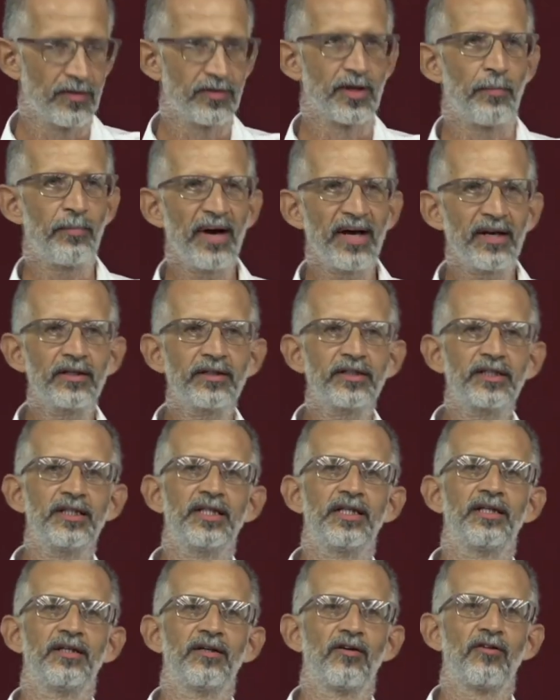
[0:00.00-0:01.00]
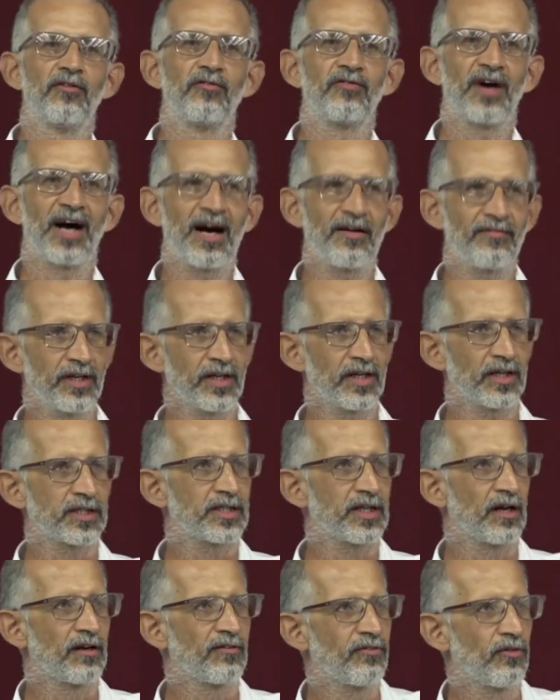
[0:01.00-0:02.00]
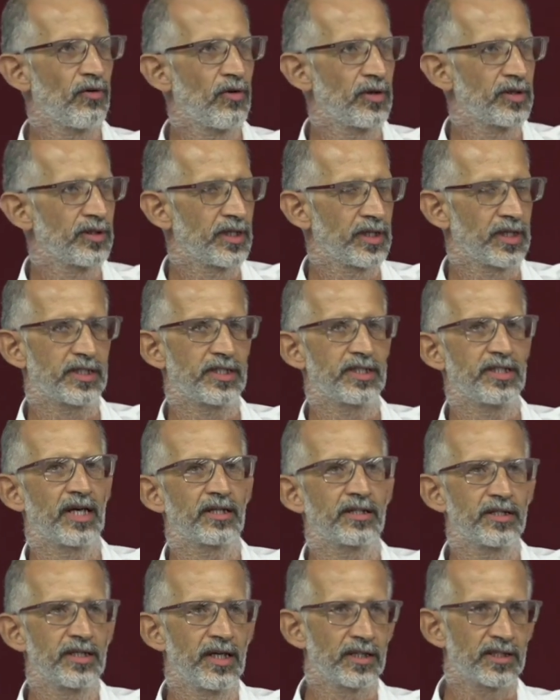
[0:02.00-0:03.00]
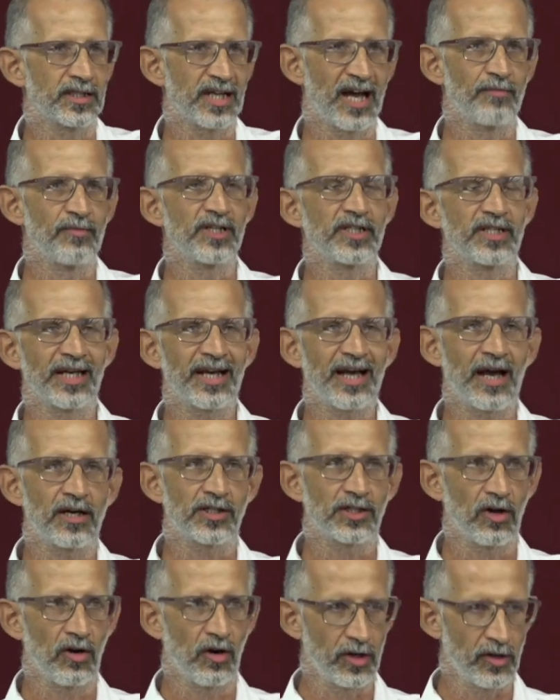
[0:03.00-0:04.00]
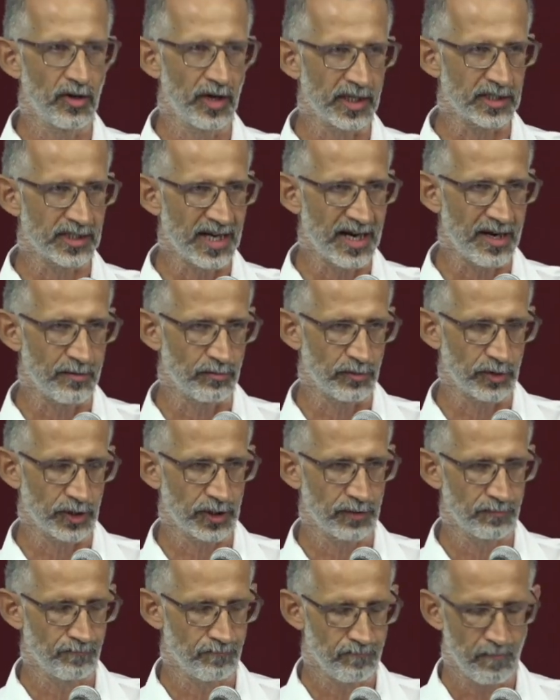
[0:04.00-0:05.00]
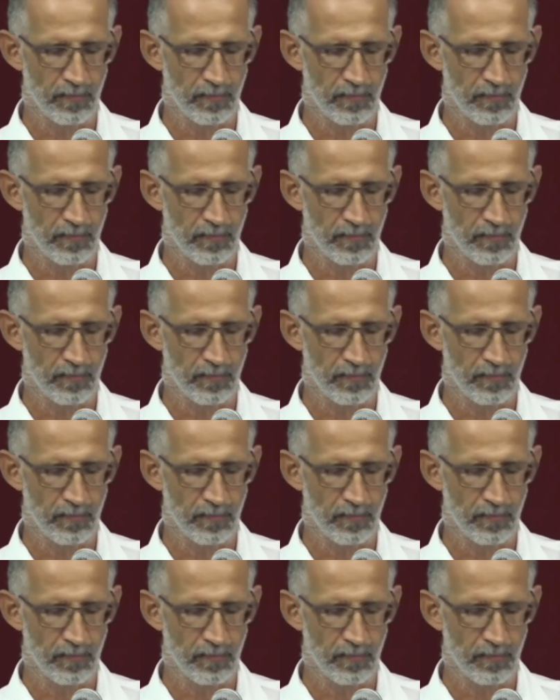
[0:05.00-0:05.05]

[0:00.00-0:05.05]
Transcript: the penalty for having a cell phone in a CXC exam is they cancel all your exams.